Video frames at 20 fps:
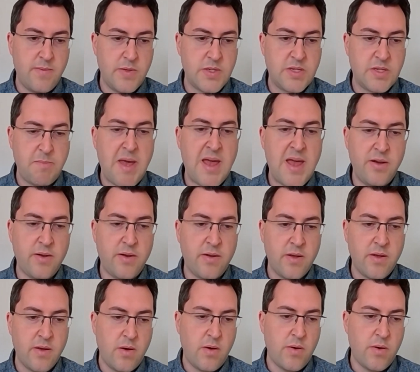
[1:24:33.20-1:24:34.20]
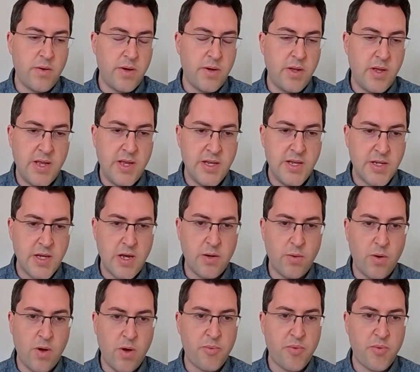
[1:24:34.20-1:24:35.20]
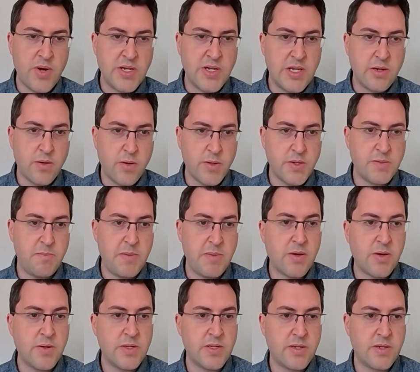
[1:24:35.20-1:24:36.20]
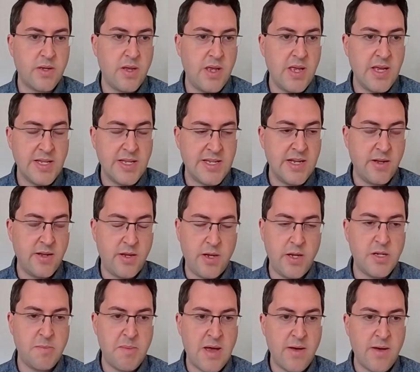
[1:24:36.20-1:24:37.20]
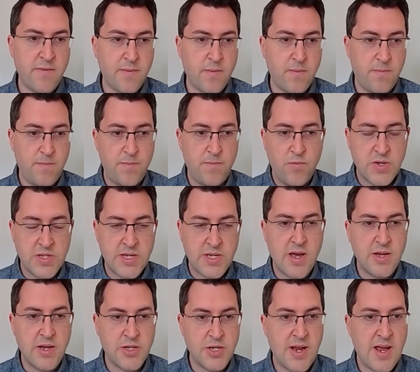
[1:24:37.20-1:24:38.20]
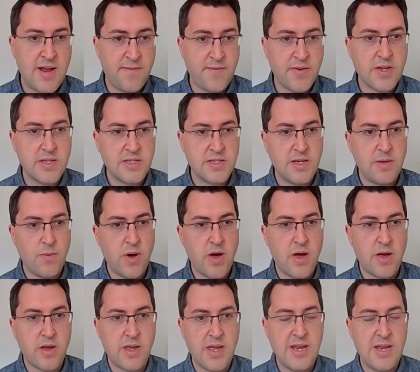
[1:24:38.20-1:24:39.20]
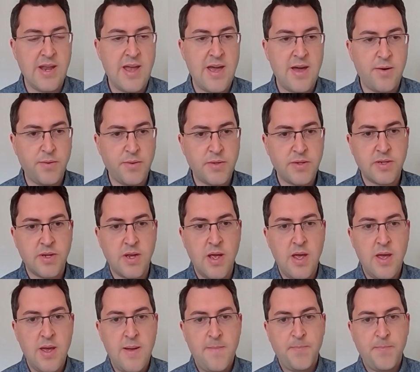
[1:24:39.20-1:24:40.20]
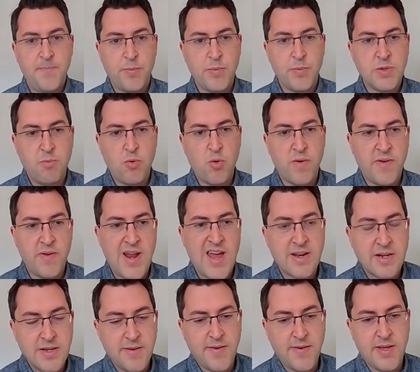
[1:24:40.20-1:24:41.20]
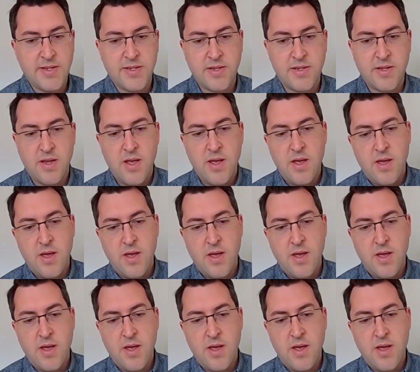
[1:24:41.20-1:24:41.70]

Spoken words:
spend on internal operating costs, because it did a huge amount of research and advocacy work in-house, was more of an activist